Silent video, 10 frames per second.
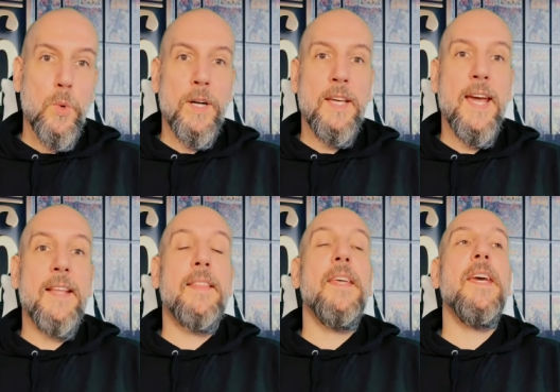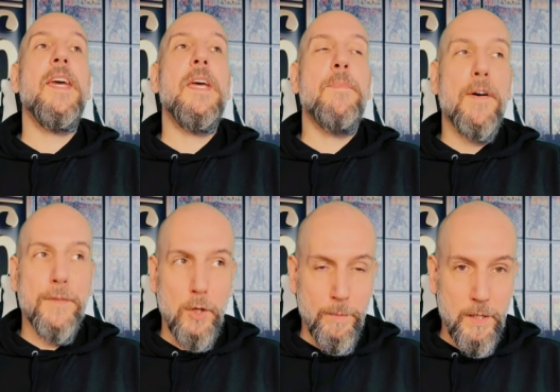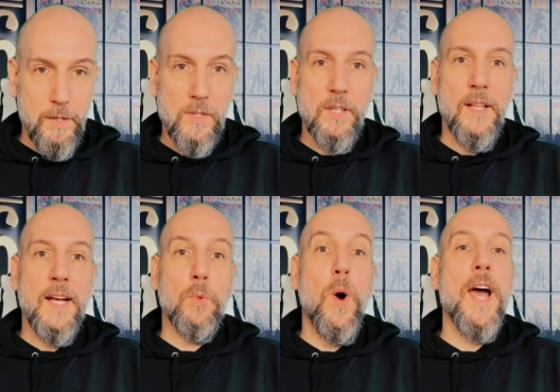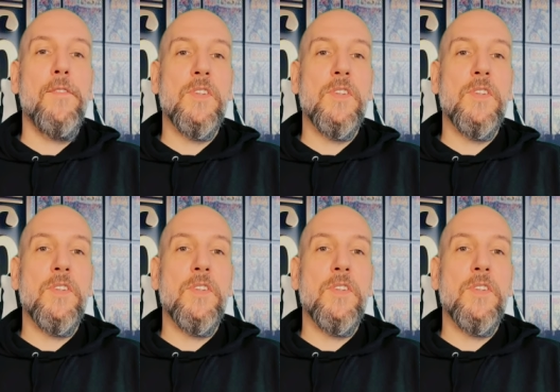28, the Buffalo Bills select wide